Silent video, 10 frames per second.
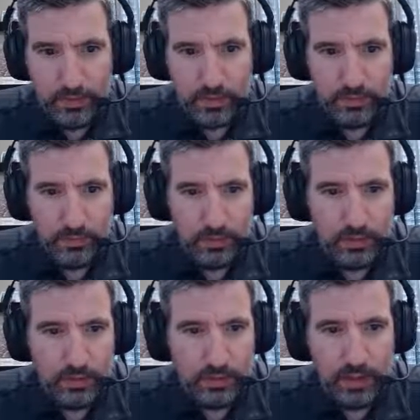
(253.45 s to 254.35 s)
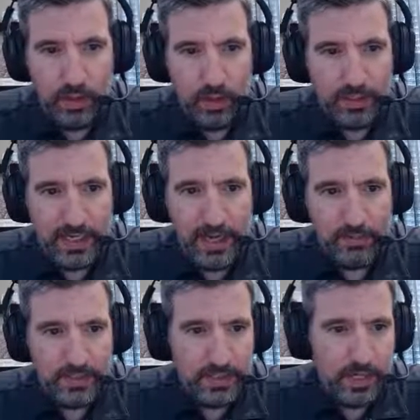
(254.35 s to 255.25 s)
So if we want to look at all
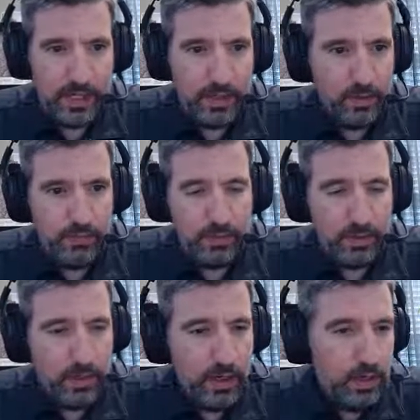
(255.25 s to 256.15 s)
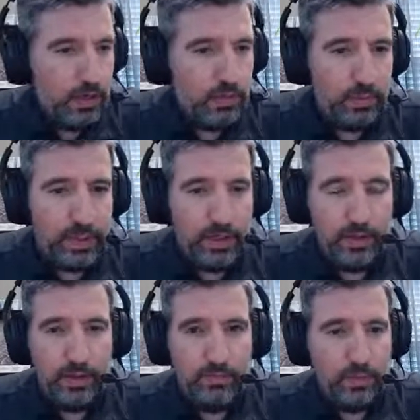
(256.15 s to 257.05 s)
accounts that had over
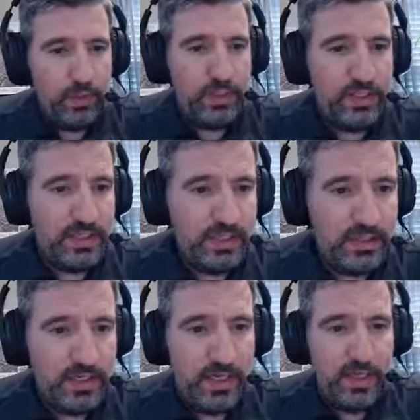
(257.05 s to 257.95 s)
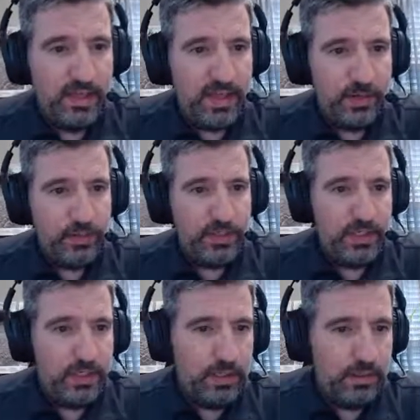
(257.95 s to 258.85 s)

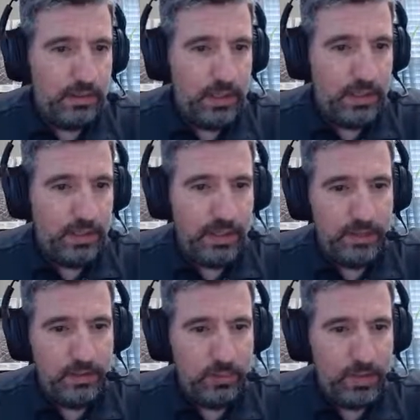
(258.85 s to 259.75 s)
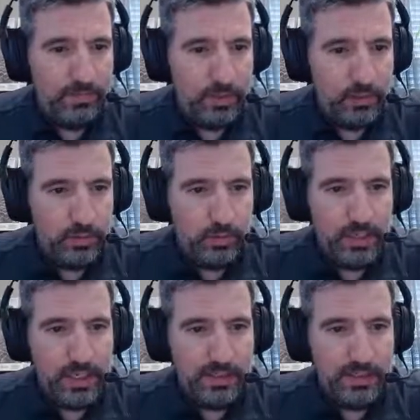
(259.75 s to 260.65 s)
346,000 in annual revenue in
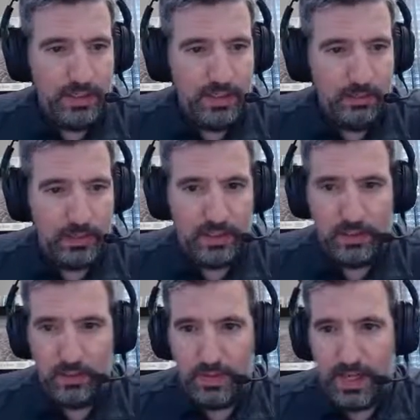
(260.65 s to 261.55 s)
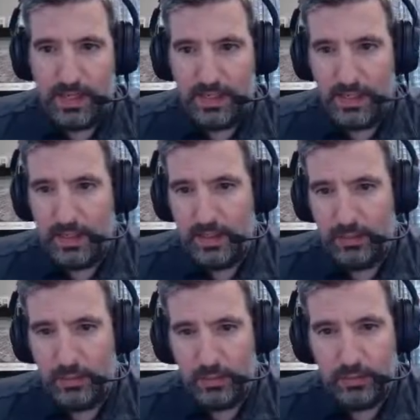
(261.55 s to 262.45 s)
2018, we can do that, and
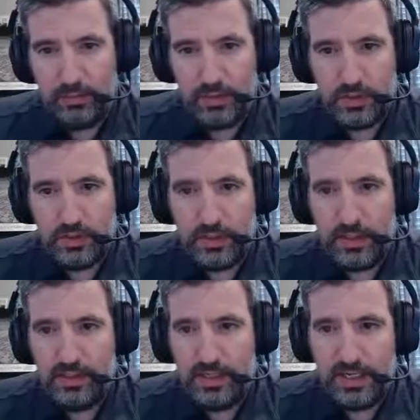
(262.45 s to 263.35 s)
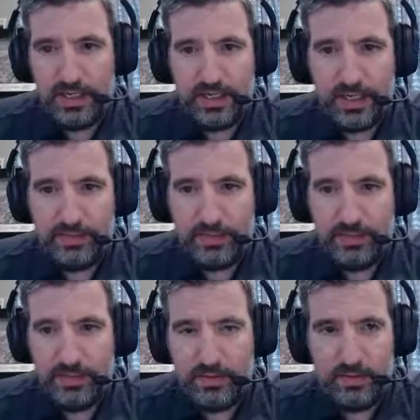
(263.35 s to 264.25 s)
it will display the data down
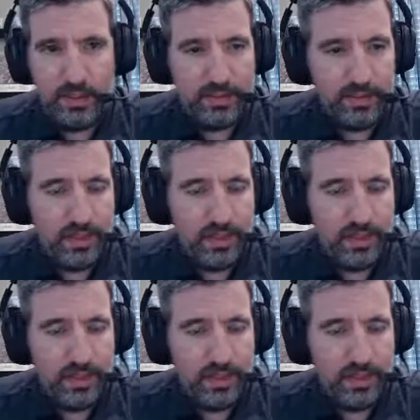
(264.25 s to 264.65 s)
like so.